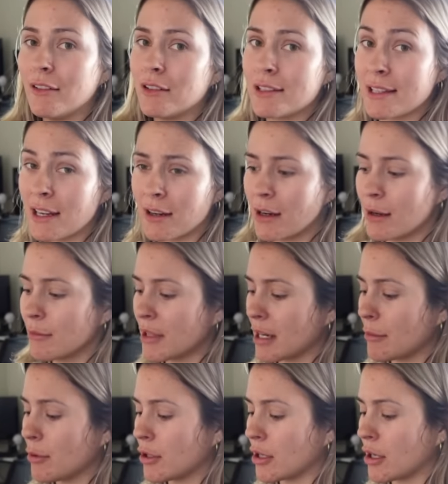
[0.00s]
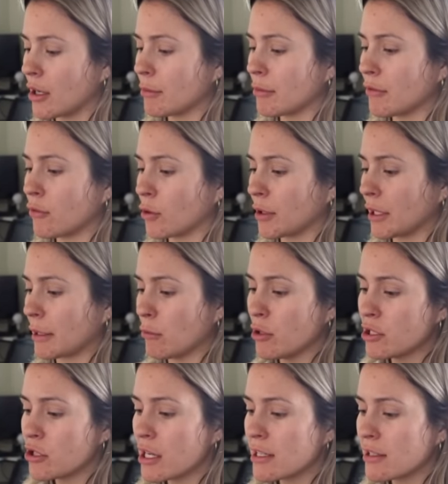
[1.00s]
serum that I put on before like
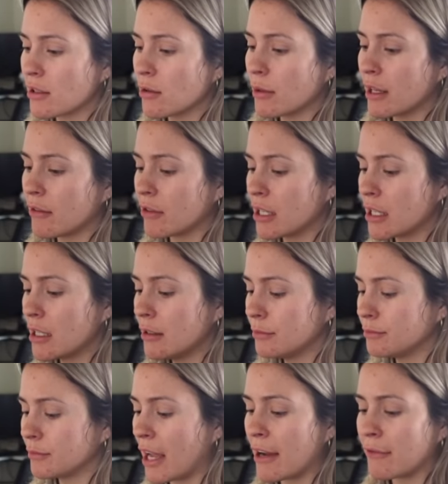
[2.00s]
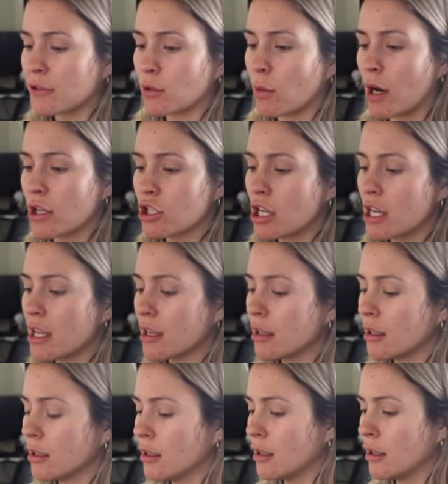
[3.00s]
moisturizer or whatever after
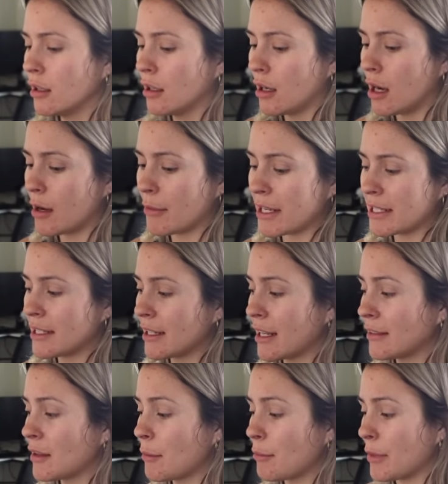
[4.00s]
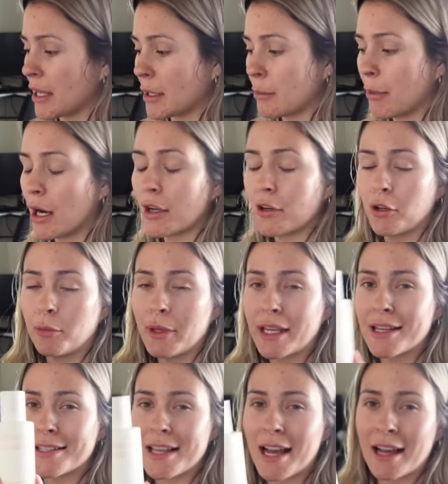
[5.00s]
washing. Um, I did get the big bottle
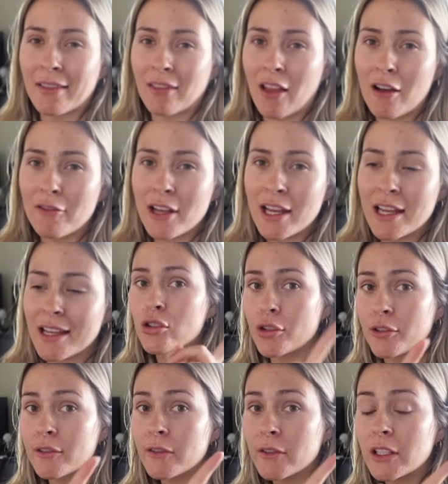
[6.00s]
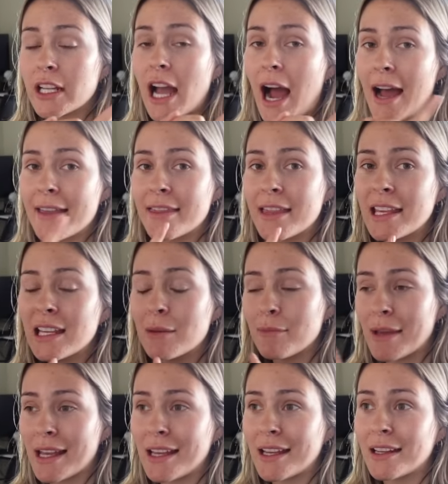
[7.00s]
because I love it. Truthfully, I think it
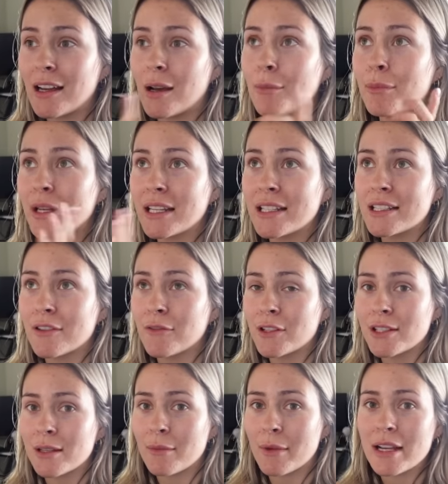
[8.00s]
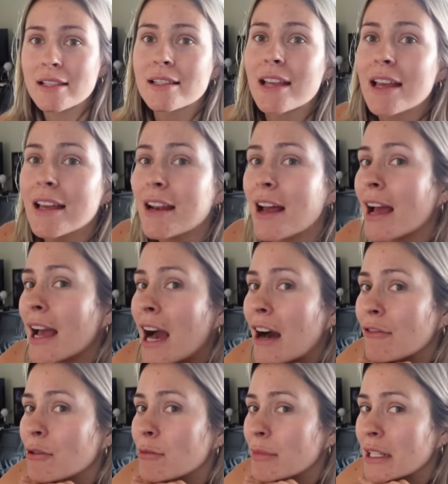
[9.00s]
made a big difference in my skin. I
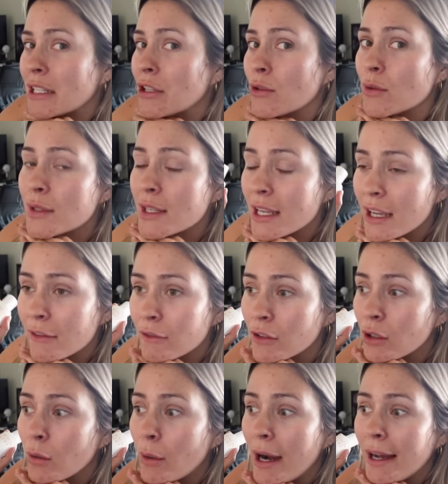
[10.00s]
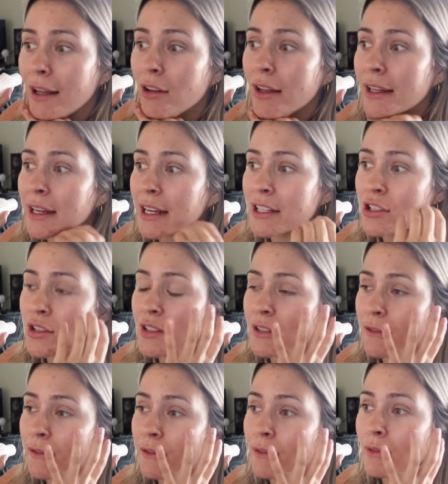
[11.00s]
haven't been using it for a while and I
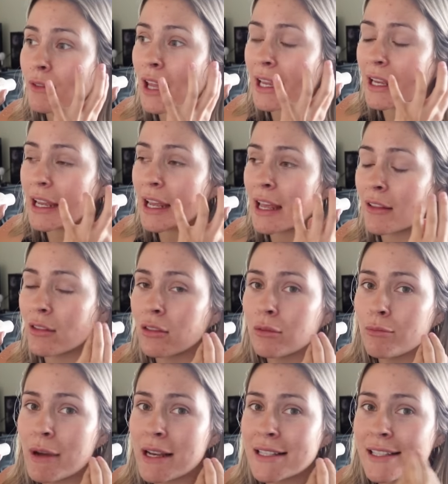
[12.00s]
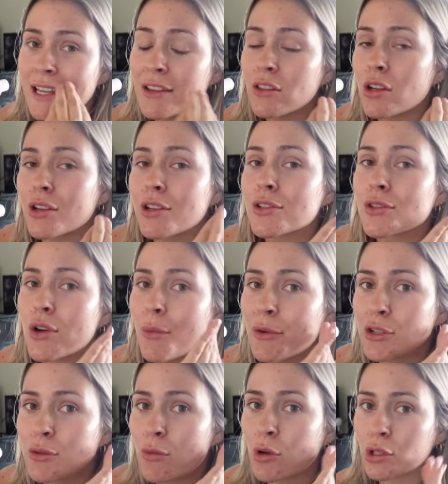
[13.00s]
just like it, my skin looks so
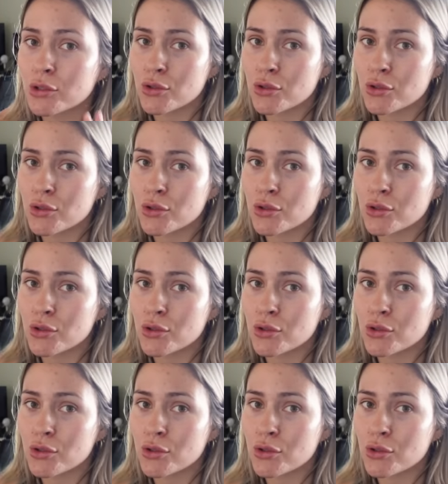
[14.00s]
much more